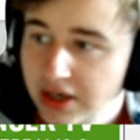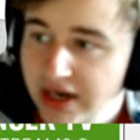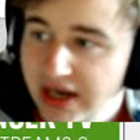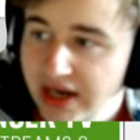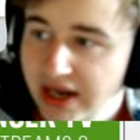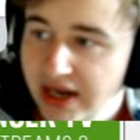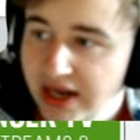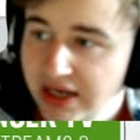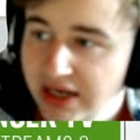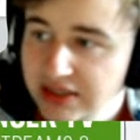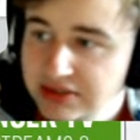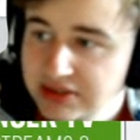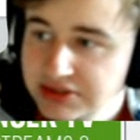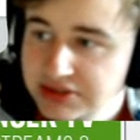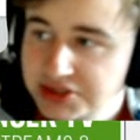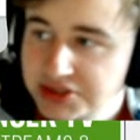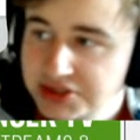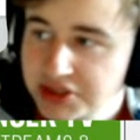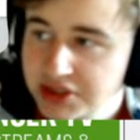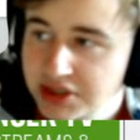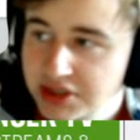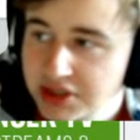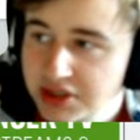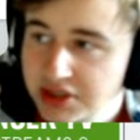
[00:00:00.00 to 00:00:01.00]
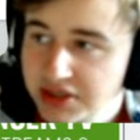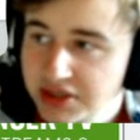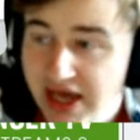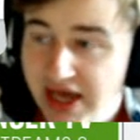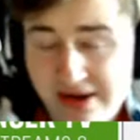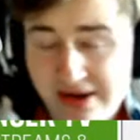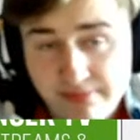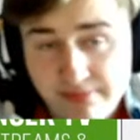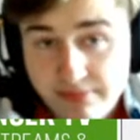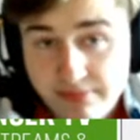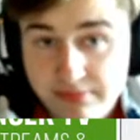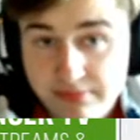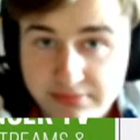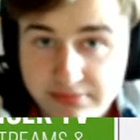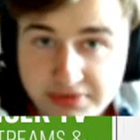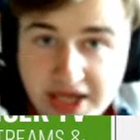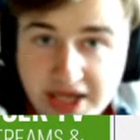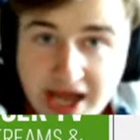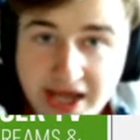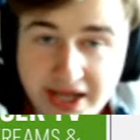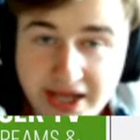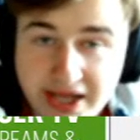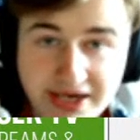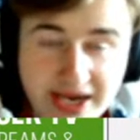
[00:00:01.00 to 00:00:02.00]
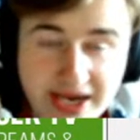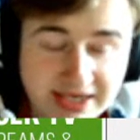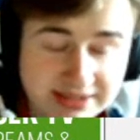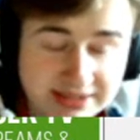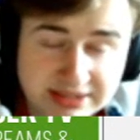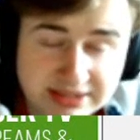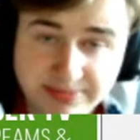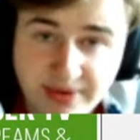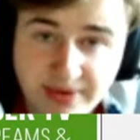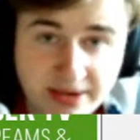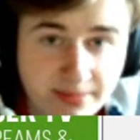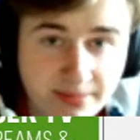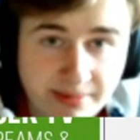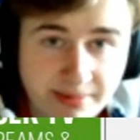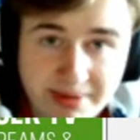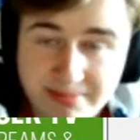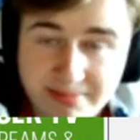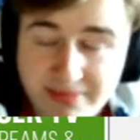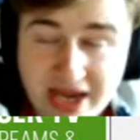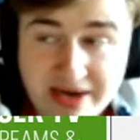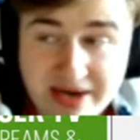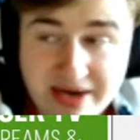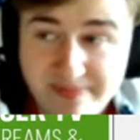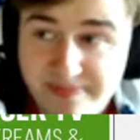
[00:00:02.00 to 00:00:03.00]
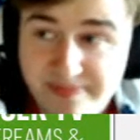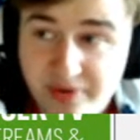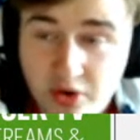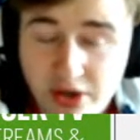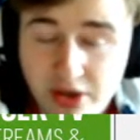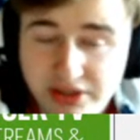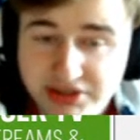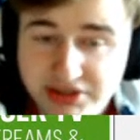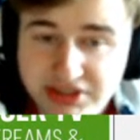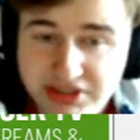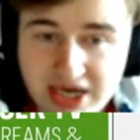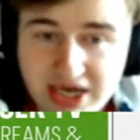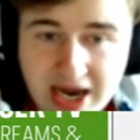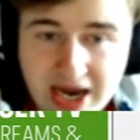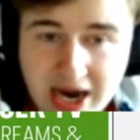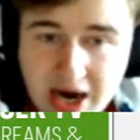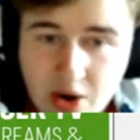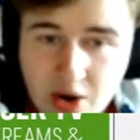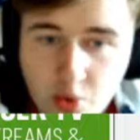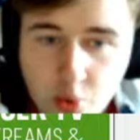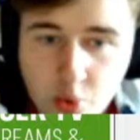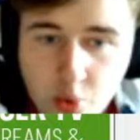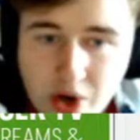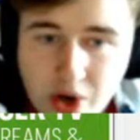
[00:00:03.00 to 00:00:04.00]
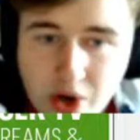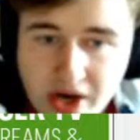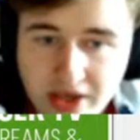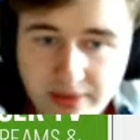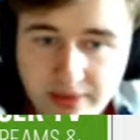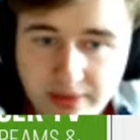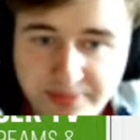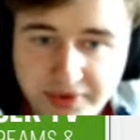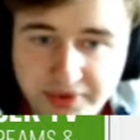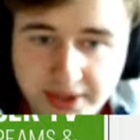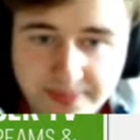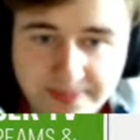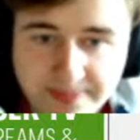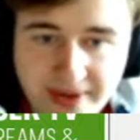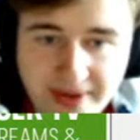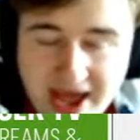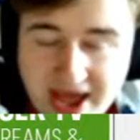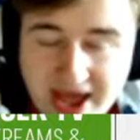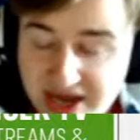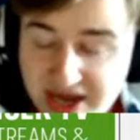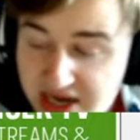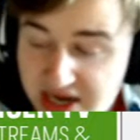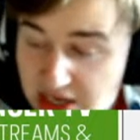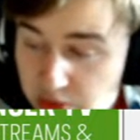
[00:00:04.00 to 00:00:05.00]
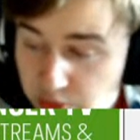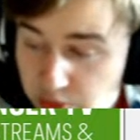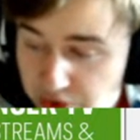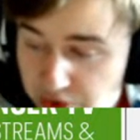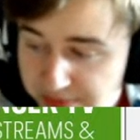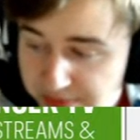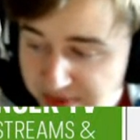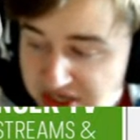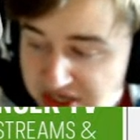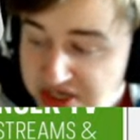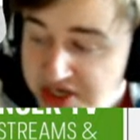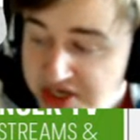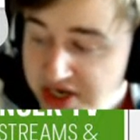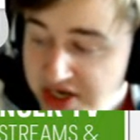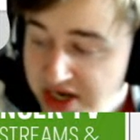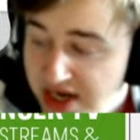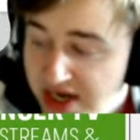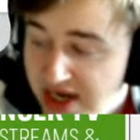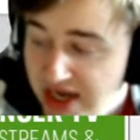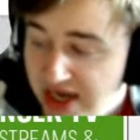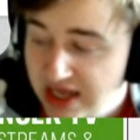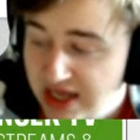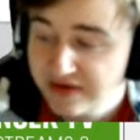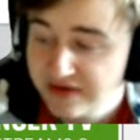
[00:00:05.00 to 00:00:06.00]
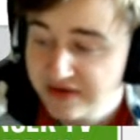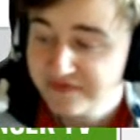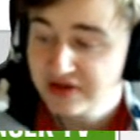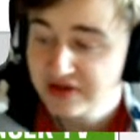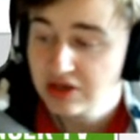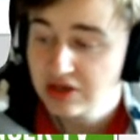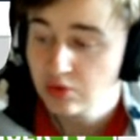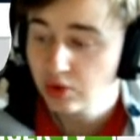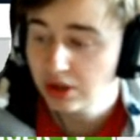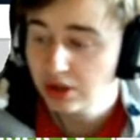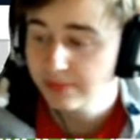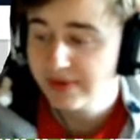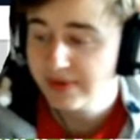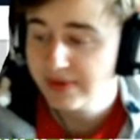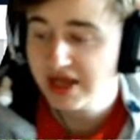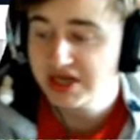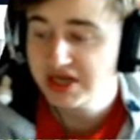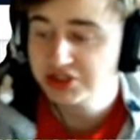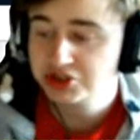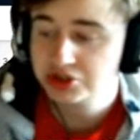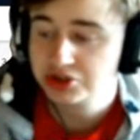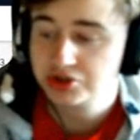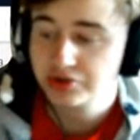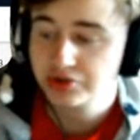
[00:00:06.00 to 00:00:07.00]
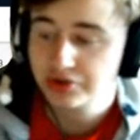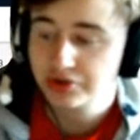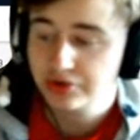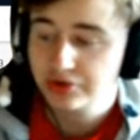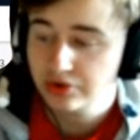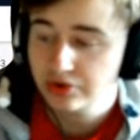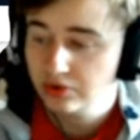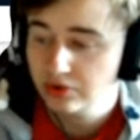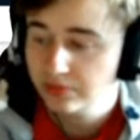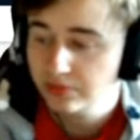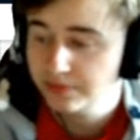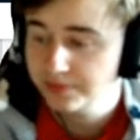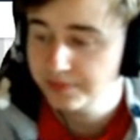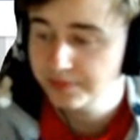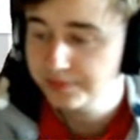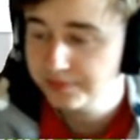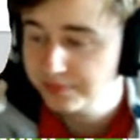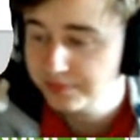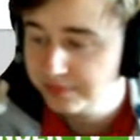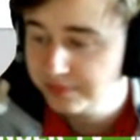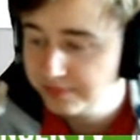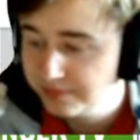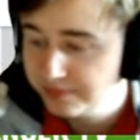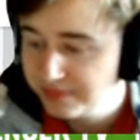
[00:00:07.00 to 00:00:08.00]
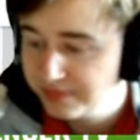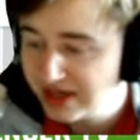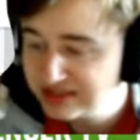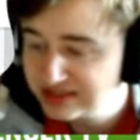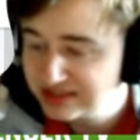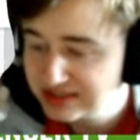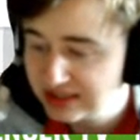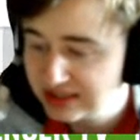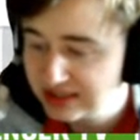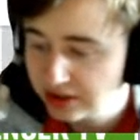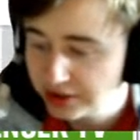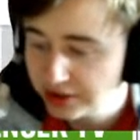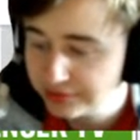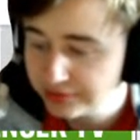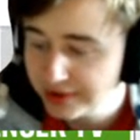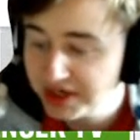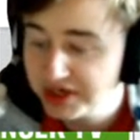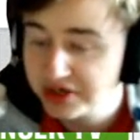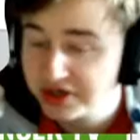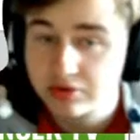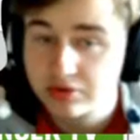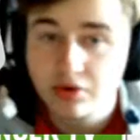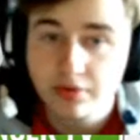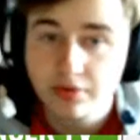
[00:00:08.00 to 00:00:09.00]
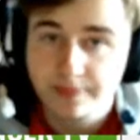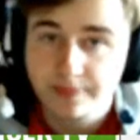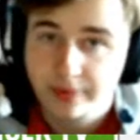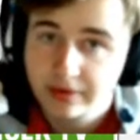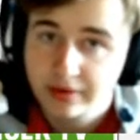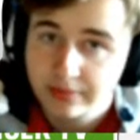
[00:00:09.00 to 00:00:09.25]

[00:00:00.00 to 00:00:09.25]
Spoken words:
And yeah, that's my main point. How well prepared he would be, and if he will manage to basically regroup.